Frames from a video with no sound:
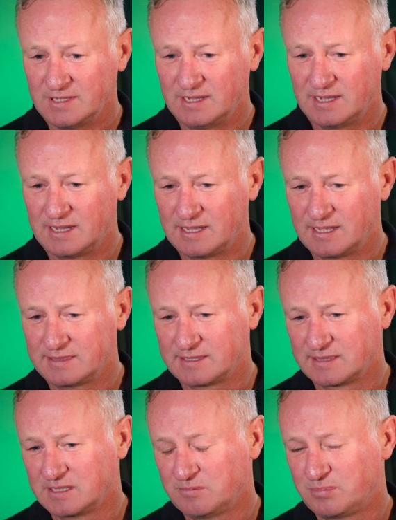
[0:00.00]
I
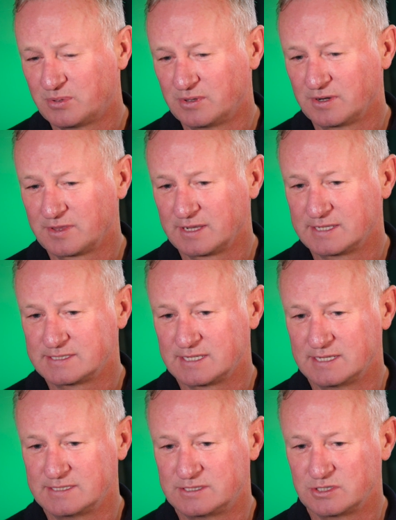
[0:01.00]
think the important thing
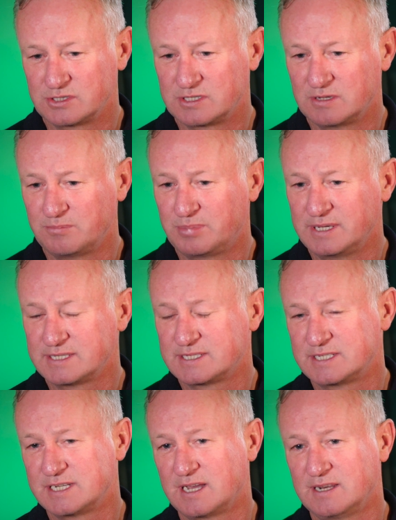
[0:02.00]
is just to embrace
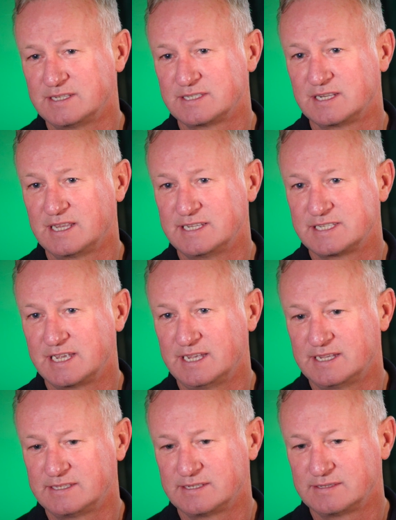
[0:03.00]
the challenge that lies
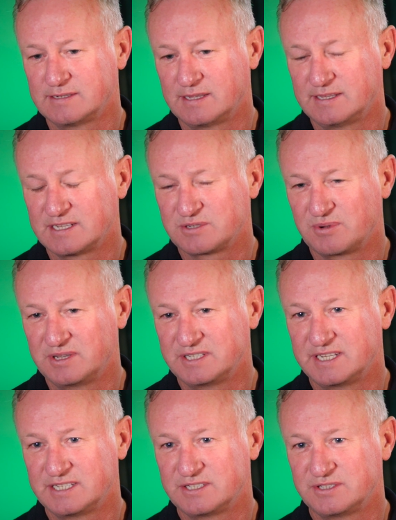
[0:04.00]
ahead, and that's what I
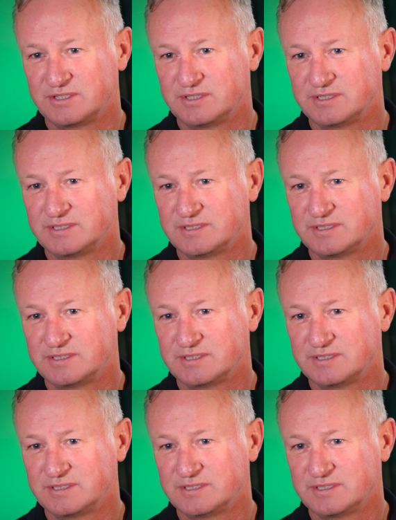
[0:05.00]
intend to do.